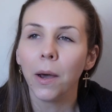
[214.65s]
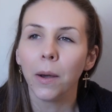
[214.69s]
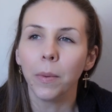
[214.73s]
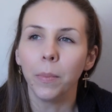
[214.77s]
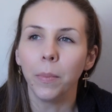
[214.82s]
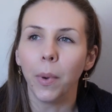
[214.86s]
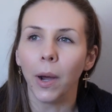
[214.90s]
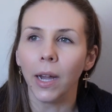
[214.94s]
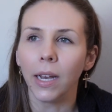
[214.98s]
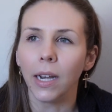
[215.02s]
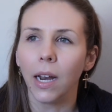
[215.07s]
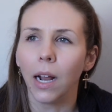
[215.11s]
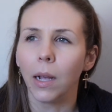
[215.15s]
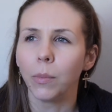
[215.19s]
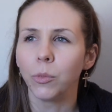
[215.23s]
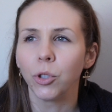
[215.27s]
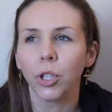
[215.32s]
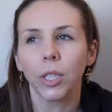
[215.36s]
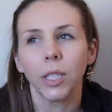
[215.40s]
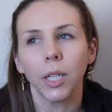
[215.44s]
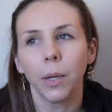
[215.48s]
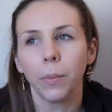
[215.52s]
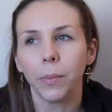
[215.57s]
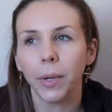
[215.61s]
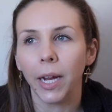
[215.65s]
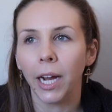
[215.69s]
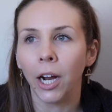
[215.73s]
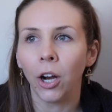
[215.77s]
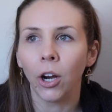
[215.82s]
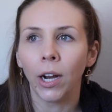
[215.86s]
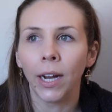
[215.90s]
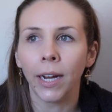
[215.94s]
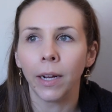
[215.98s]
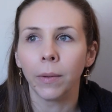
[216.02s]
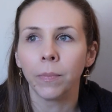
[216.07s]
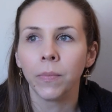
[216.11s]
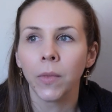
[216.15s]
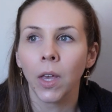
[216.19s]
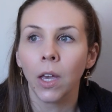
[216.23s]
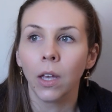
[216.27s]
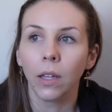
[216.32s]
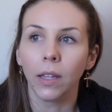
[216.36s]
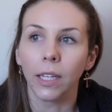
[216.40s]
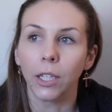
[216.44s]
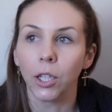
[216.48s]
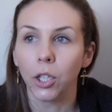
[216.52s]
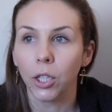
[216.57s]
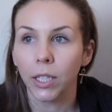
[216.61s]
But I'm just comparing
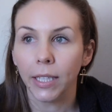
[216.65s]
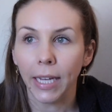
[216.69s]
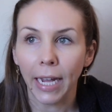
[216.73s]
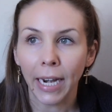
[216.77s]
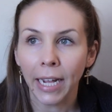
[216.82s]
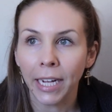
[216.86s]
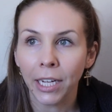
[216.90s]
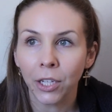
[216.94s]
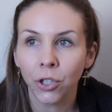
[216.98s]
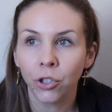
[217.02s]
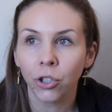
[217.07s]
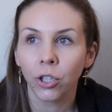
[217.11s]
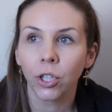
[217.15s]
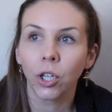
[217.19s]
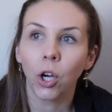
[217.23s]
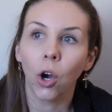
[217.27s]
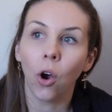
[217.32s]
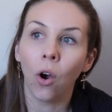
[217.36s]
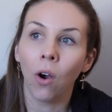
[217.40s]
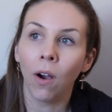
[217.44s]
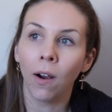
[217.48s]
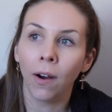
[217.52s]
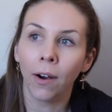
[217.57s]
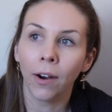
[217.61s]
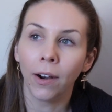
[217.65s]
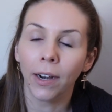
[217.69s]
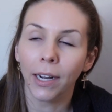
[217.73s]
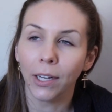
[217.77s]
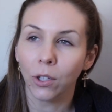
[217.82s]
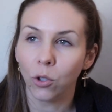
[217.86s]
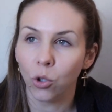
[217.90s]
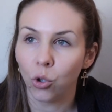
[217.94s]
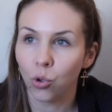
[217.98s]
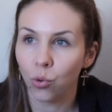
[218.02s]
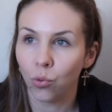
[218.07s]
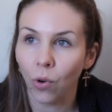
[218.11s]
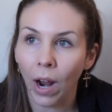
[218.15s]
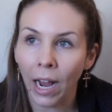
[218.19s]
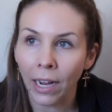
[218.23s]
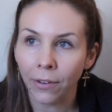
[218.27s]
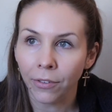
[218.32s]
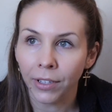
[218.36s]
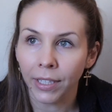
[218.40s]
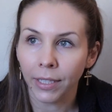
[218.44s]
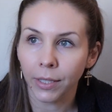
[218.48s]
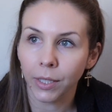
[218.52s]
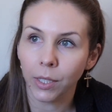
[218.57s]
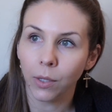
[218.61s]
like getting in your car and
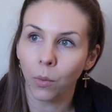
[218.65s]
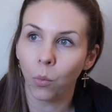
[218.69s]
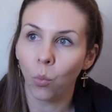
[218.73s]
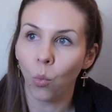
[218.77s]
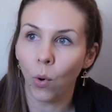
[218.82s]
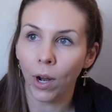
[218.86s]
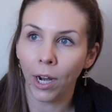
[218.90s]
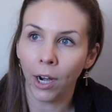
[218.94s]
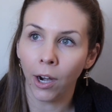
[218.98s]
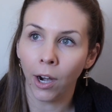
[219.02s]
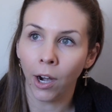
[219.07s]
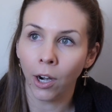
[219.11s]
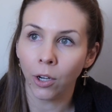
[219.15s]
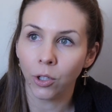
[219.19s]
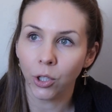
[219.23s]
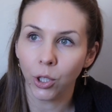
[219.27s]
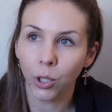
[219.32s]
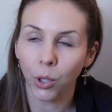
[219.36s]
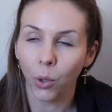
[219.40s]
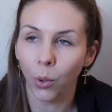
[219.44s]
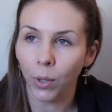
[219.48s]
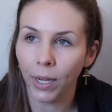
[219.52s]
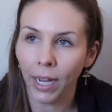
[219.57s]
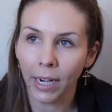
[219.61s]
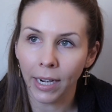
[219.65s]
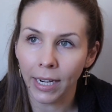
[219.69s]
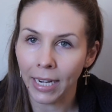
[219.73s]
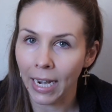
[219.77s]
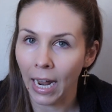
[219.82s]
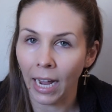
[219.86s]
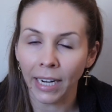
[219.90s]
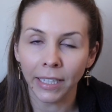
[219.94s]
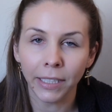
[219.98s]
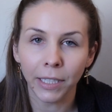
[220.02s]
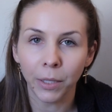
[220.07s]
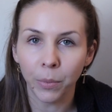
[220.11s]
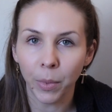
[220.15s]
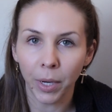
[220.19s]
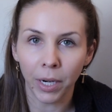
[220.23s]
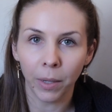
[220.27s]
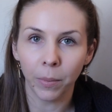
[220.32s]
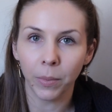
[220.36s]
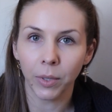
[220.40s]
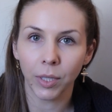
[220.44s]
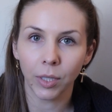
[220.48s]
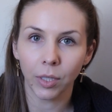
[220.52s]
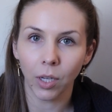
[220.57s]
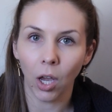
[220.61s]
driving somewhere to go get a
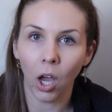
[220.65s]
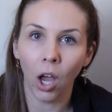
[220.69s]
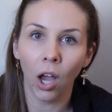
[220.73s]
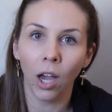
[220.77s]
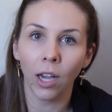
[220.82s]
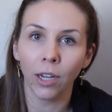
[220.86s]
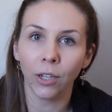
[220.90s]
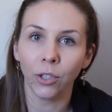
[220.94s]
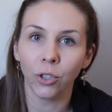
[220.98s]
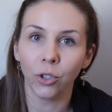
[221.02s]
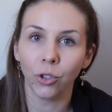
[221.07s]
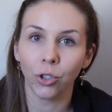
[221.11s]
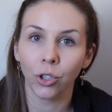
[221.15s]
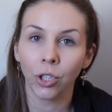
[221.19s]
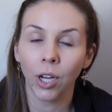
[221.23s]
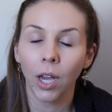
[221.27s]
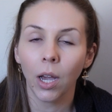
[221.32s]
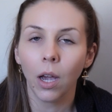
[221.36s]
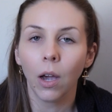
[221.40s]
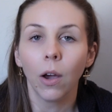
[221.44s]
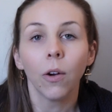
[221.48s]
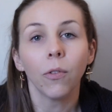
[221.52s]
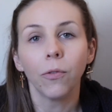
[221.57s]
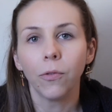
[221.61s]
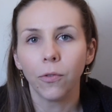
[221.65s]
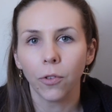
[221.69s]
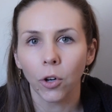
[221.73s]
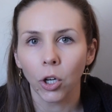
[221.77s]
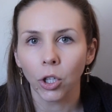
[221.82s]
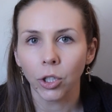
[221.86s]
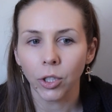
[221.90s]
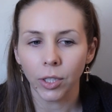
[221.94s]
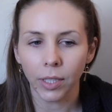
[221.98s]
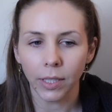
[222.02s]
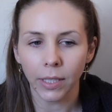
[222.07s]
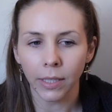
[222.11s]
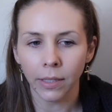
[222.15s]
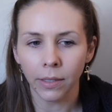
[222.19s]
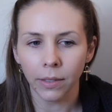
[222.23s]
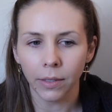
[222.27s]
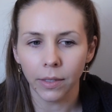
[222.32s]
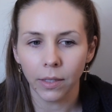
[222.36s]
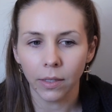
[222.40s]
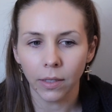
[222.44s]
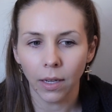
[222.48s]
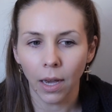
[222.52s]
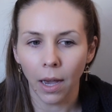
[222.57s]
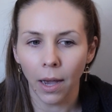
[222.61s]
90-minute massage
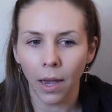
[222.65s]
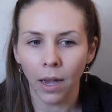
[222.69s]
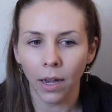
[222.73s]
versus